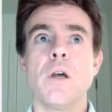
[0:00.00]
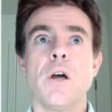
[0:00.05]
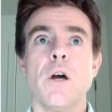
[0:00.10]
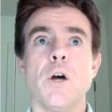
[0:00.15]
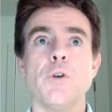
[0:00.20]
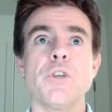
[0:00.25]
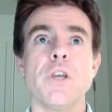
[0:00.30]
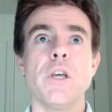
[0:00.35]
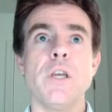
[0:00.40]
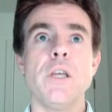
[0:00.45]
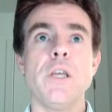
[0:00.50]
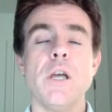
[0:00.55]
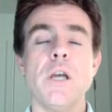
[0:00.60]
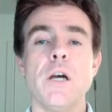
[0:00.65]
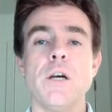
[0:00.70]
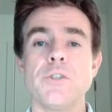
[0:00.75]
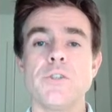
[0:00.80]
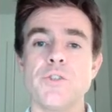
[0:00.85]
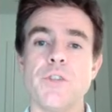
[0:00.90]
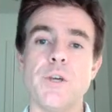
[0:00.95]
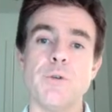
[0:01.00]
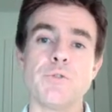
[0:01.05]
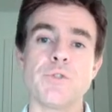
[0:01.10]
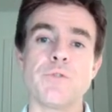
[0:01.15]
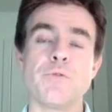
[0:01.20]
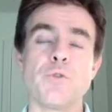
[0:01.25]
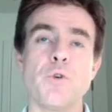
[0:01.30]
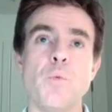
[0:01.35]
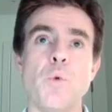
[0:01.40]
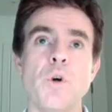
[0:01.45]
Okay, so that was
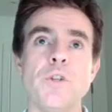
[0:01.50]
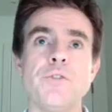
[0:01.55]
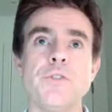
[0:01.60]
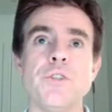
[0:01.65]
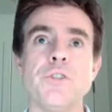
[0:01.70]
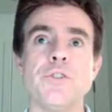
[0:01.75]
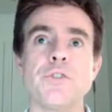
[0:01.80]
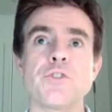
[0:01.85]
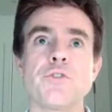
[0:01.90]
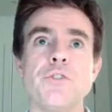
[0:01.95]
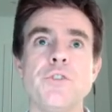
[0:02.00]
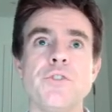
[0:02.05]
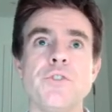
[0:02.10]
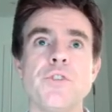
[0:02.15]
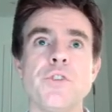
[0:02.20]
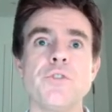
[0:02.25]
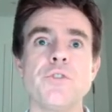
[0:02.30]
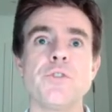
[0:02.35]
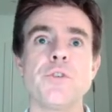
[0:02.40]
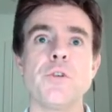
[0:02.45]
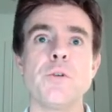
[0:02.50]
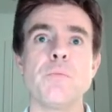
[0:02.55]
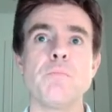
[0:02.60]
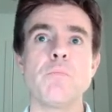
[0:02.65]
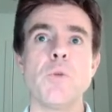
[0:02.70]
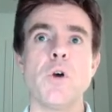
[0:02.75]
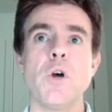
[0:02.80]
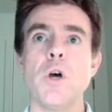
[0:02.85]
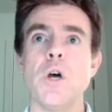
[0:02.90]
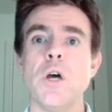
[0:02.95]
for a 1D discrete system.
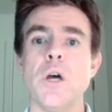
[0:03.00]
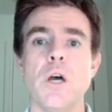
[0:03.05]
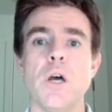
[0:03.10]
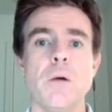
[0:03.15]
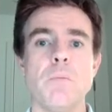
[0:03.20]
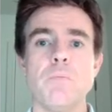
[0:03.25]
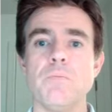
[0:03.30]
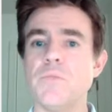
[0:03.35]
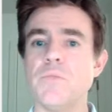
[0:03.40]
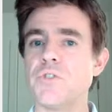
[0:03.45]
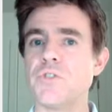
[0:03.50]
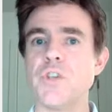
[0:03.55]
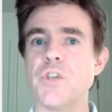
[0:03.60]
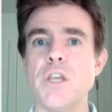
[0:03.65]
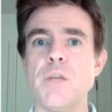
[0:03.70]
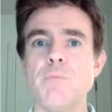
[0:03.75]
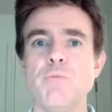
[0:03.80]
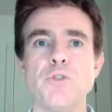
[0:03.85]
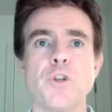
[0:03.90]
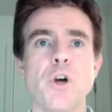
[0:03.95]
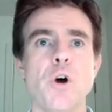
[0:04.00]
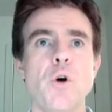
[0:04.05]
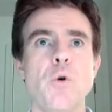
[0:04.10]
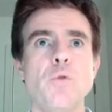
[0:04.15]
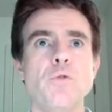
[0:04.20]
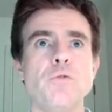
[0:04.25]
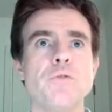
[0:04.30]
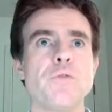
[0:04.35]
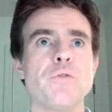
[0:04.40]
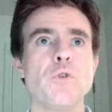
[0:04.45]
The same would
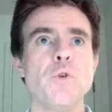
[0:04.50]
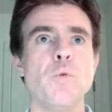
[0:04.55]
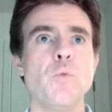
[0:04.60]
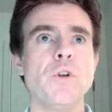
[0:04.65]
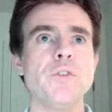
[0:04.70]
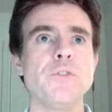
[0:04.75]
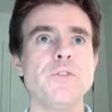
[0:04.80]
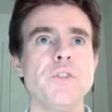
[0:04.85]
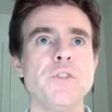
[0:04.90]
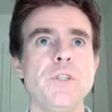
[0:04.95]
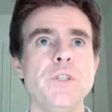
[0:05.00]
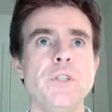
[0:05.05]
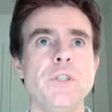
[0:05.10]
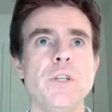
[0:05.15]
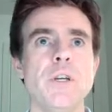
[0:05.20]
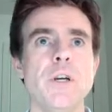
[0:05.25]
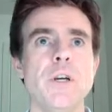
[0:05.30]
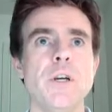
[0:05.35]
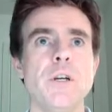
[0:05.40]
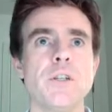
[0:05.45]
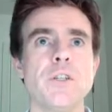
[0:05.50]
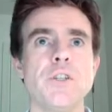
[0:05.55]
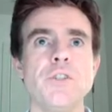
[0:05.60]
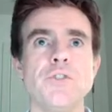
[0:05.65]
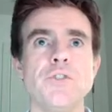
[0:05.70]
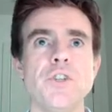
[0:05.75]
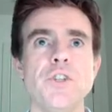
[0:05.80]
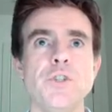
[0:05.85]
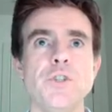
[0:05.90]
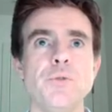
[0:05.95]
hold for a 1D
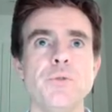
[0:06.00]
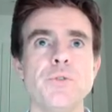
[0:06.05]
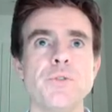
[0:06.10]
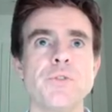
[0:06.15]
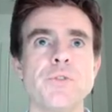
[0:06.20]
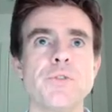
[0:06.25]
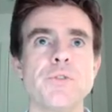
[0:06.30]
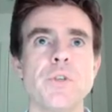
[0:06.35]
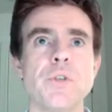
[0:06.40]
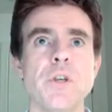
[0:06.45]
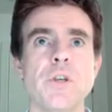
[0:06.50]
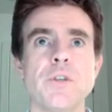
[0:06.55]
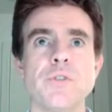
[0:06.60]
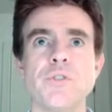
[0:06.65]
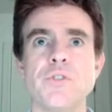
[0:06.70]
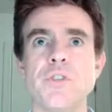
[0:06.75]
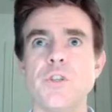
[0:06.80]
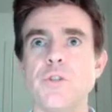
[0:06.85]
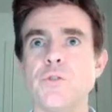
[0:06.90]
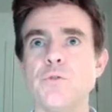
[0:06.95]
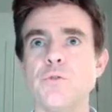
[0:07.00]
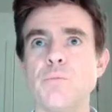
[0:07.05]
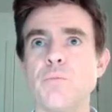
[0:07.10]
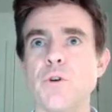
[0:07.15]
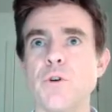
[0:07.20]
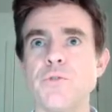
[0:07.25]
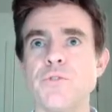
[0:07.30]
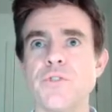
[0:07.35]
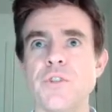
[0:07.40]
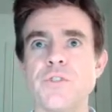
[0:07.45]
continuous signal
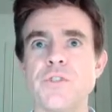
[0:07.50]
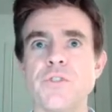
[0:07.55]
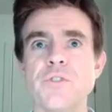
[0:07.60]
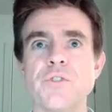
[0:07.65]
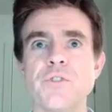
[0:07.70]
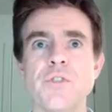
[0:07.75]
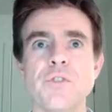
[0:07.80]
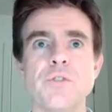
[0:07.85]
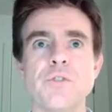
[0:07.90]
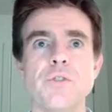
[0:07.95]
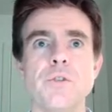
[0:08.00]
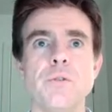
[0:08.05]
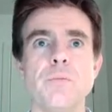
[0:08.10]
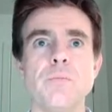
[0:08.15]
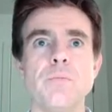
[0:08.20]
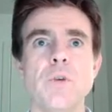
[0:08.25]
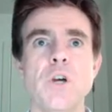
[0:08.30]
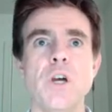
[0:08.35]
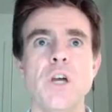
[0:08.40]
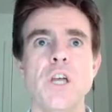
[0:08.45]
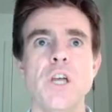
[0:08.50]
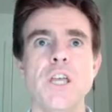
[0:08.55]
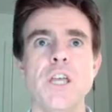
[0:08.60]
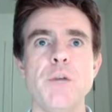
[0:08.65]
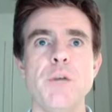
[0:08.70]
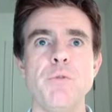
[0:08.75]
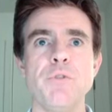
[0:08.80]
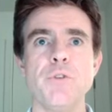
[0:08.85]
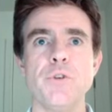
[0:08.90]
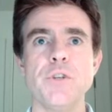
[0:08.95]
processing system.
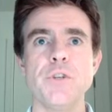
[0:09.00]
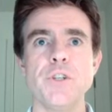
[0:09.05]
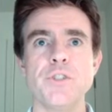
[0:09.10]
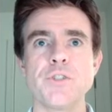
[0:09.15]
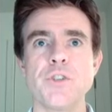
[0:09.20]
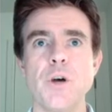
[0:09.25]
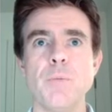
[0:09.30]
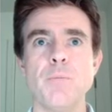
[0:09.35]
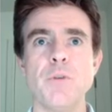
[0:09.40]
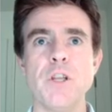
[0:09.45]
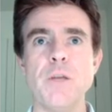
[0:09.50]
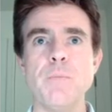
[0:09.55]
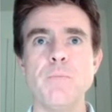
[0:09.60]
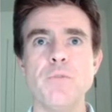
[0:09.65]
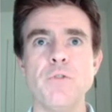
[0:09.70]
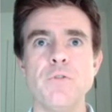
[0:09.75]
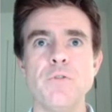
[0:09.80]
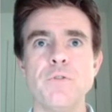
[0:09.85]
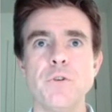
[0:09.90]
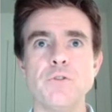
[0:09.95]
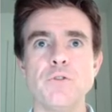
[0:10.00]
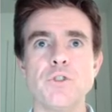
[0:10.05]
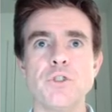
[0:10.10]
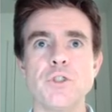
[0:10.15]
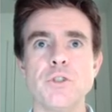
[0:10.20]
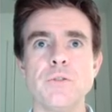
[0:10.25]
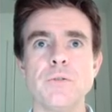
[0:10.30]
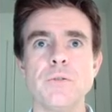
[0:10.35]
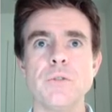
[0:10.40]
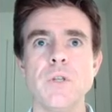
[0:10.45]
Here we've got an example input
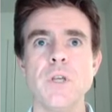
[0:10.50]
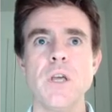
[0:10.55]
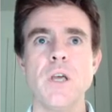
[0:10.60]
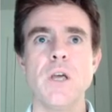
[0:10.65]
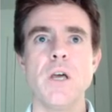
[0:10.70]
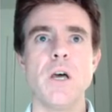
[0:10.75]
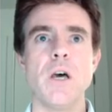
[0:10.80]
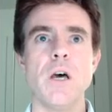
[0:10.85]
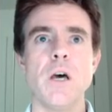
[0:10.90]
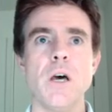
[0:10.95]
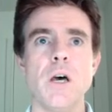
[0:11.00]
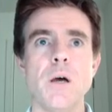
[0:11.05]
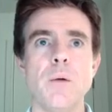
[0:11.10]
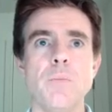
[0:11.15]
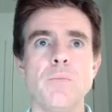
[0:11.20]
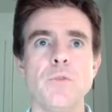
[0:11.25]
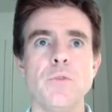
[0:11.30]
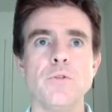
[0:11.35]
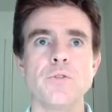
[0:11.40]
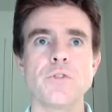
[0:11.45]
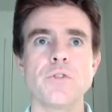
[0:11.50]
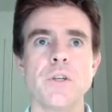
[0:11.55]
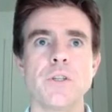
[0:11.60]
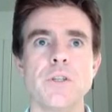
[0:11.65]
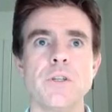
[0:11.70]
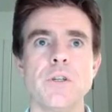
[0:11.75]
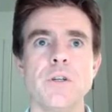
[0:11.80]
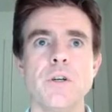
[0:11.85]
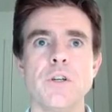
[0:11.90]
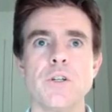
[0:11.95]
function, looks
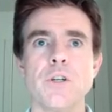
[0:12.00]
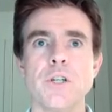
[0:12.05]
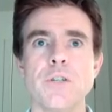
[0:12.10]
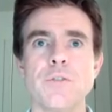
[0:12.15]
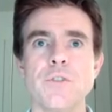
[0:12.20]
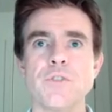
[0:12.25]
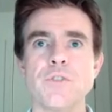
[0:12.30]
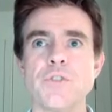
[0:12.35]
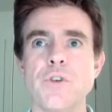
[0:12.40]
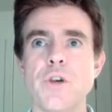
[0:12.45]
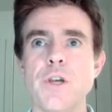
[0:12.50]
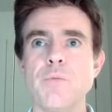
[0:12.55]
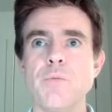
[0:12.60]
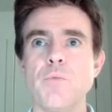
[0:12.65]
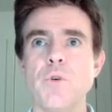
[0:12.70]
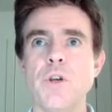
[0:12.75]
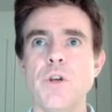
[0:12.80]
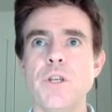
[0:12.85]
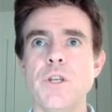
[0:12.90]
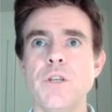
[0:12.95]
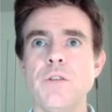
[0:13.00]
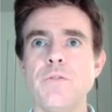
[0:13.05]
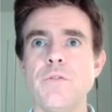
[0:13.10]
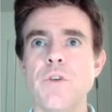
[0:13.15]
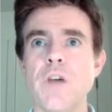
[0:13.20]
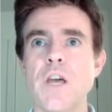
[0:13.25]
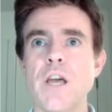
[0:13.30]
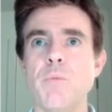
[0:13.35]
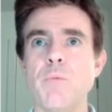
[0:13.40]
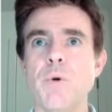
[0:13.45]
like a kind of a sine wave.
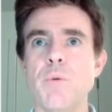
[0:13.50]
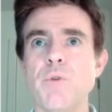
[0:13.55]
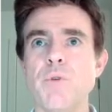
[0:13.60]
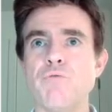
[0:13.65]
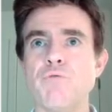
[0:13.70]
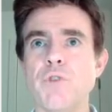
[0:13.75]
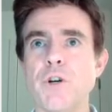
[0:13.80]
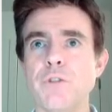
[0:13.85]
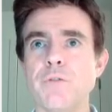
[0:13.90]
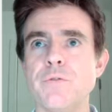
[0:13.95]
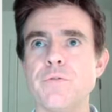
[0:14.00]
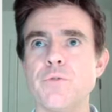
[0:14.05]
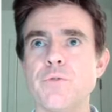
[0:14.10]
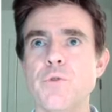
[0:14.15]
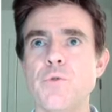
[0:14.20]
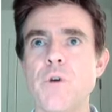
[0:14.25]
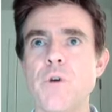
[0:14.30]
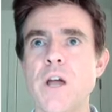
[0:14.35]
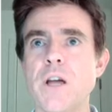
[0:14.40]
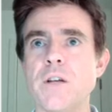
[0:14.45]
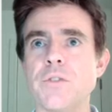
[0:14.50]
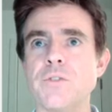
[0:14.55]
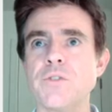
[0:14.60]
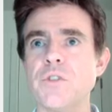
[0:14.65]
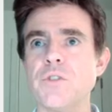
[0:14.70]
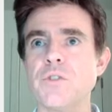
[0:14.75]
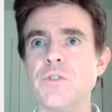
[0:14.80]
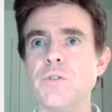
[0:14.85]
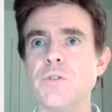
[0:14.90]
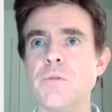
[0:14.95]
And when we run it through our
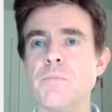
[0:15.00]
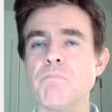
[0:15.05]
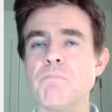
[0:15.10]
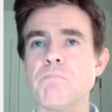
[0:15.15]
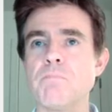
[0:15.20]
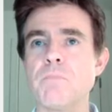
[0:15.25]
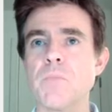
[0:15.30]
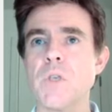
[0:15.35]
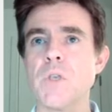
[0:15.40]
system,